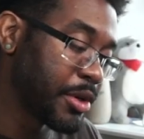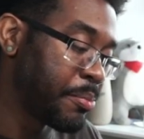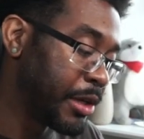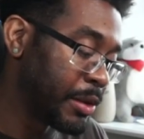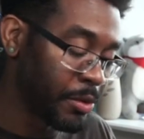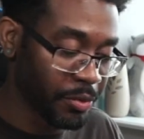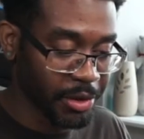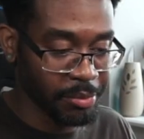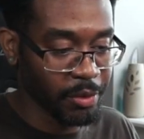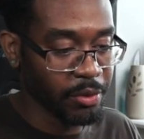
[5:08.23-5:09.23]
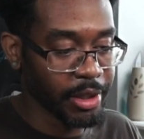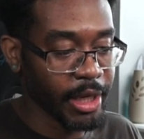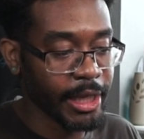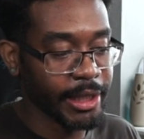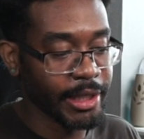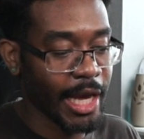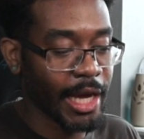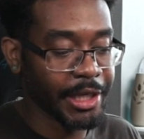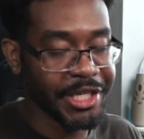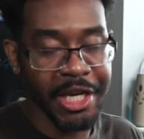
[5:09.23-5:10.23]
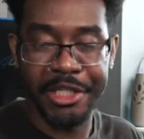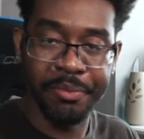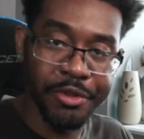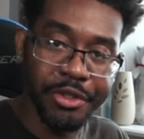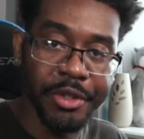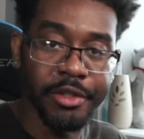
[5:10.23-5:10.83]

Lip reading: to build up a rhythm and whatnot, and how to change up your string.